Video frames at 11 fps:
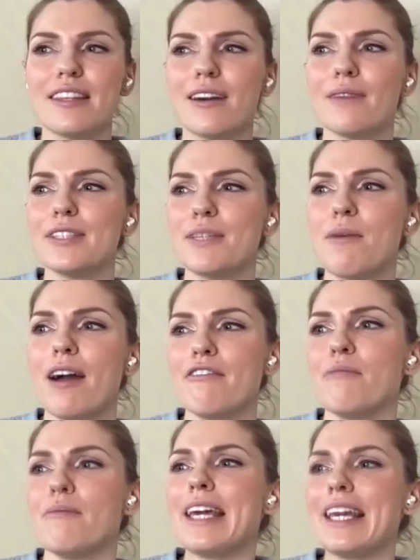thing that comes to
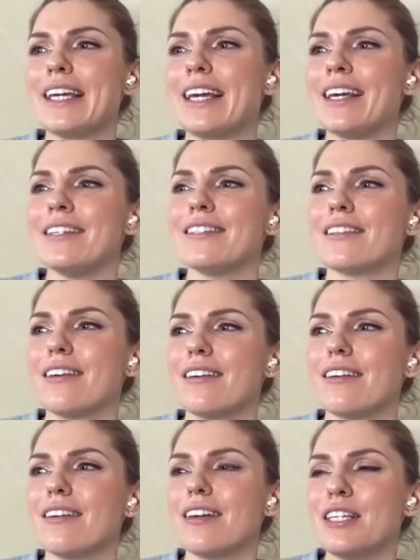mind for me is,
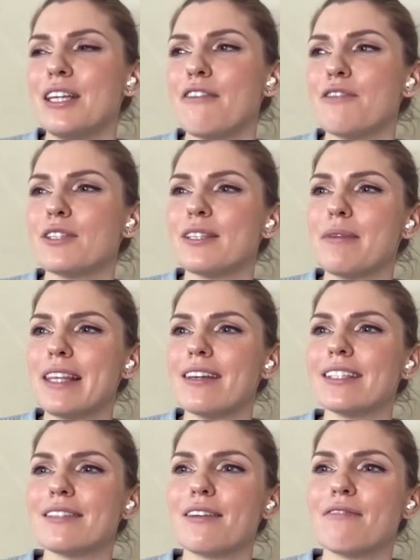you know, if you're somebody
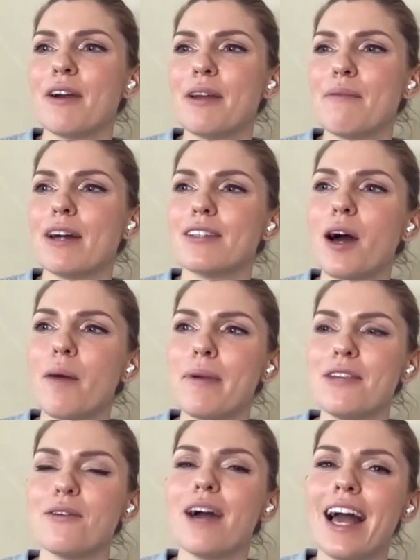that's very much up
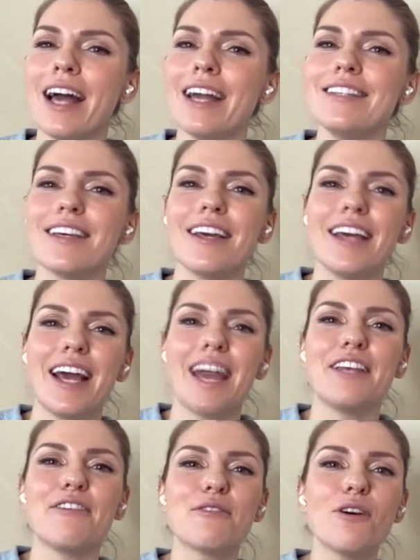in your head,
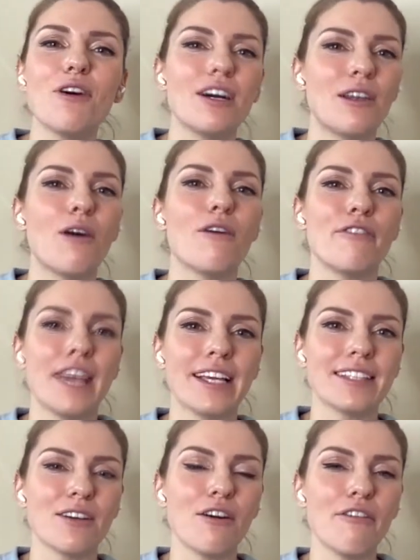and if you've got a lot of
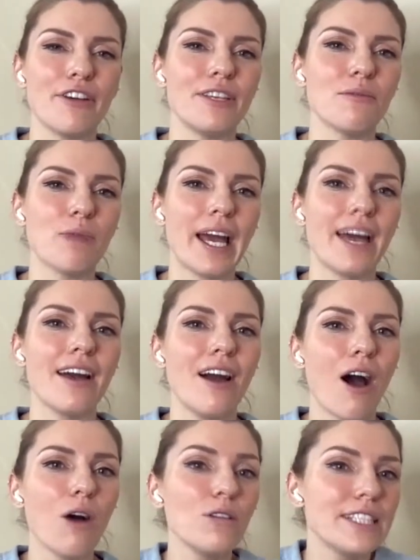things, I think often we're
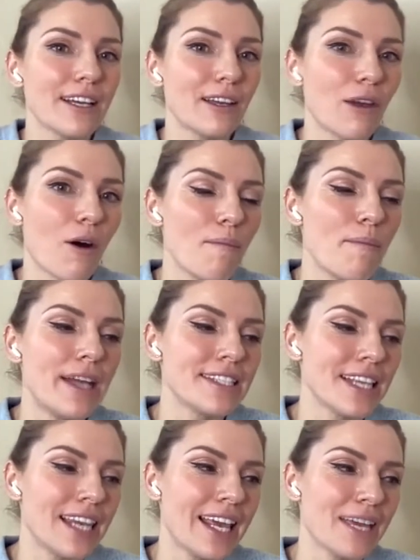holding a lot
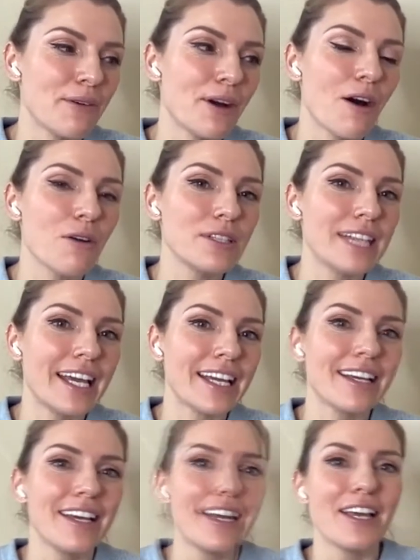mentally. We're
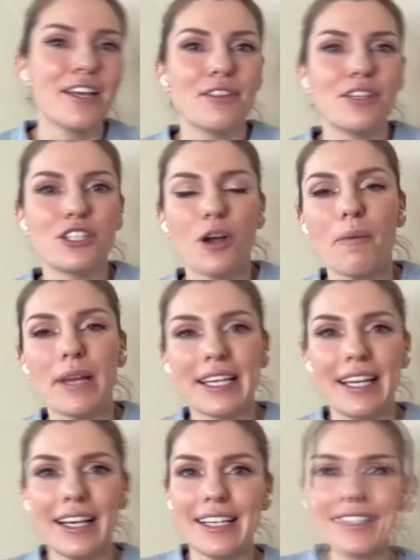holding the shopping
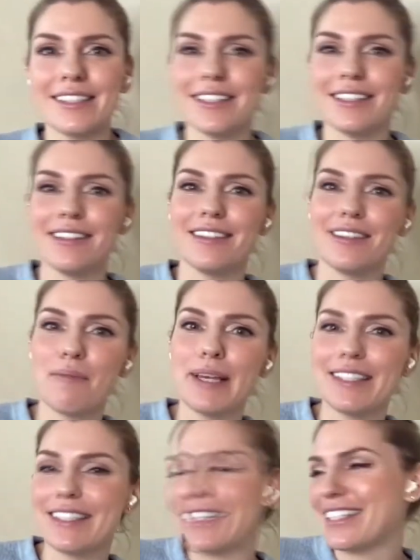list, and the
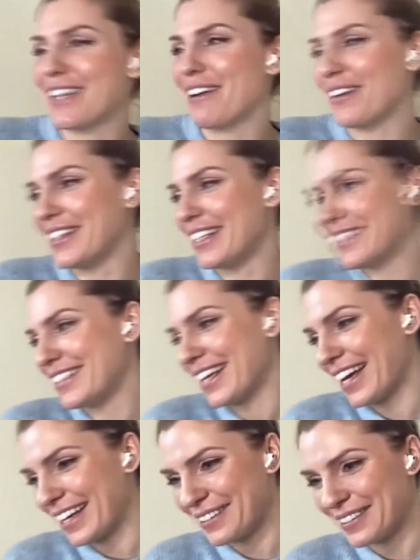bins need to go out on this day,
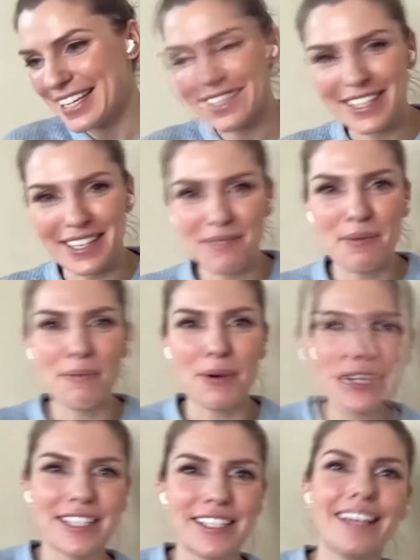or need to
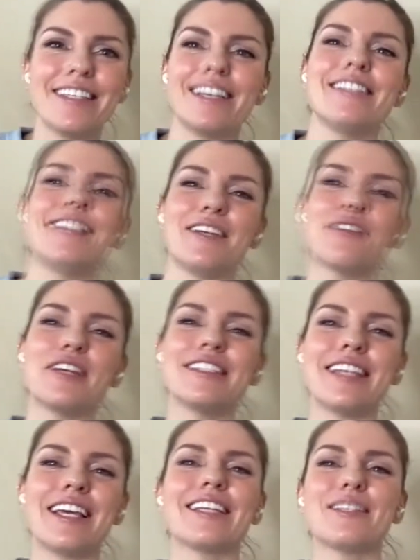book the dentist, and all
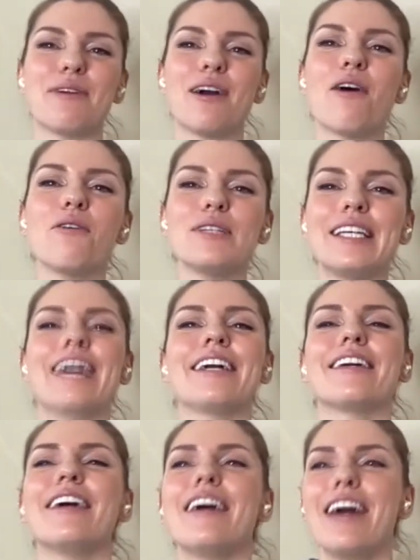those things that we're
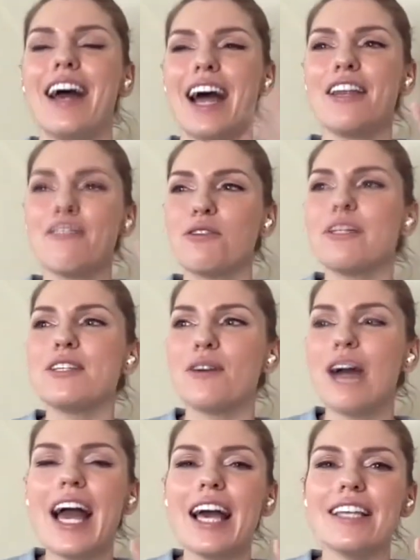holding. And if you're in
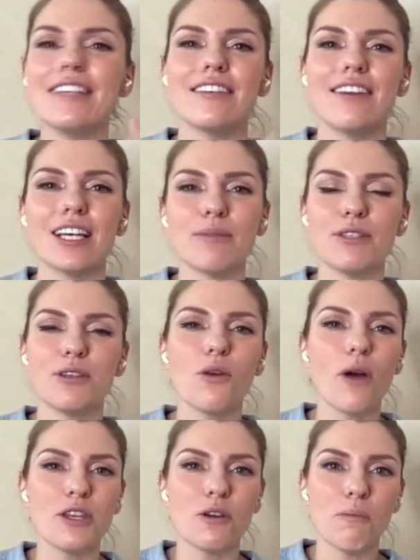your head, I suppose you're
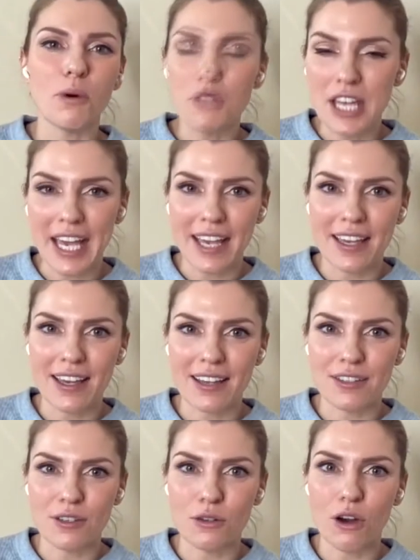not in your body,
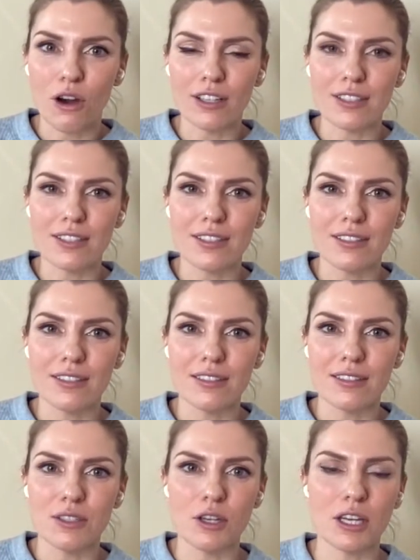and you're
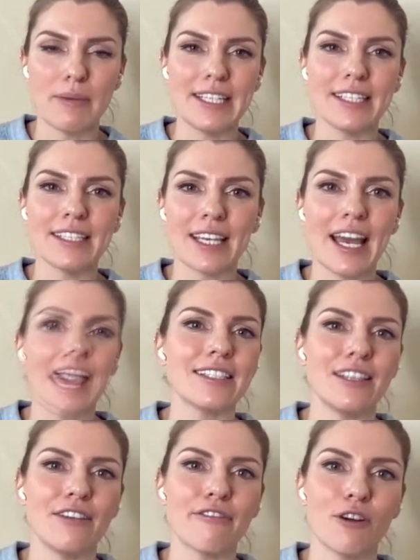going to be
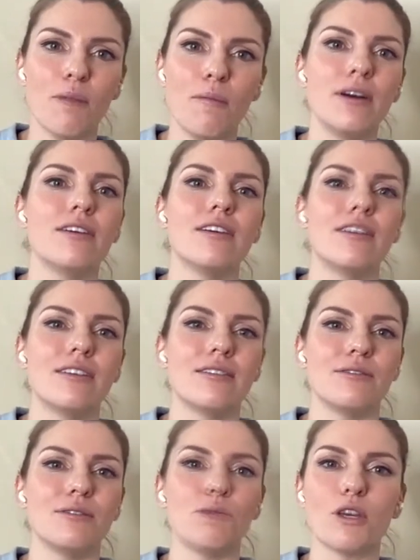disconnected from
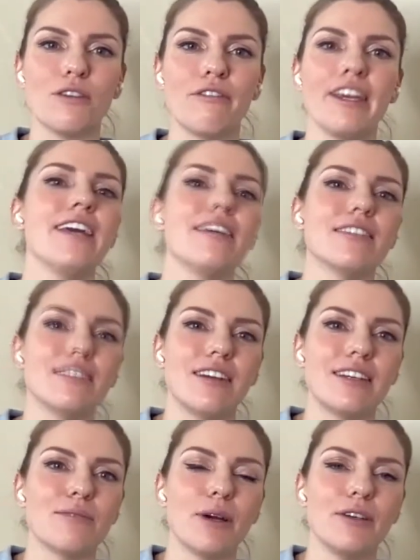what you feel,
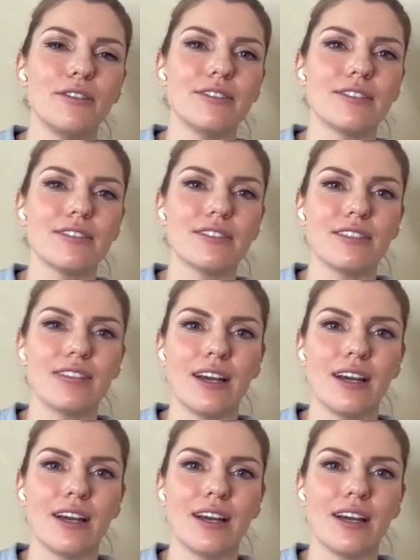I suppose.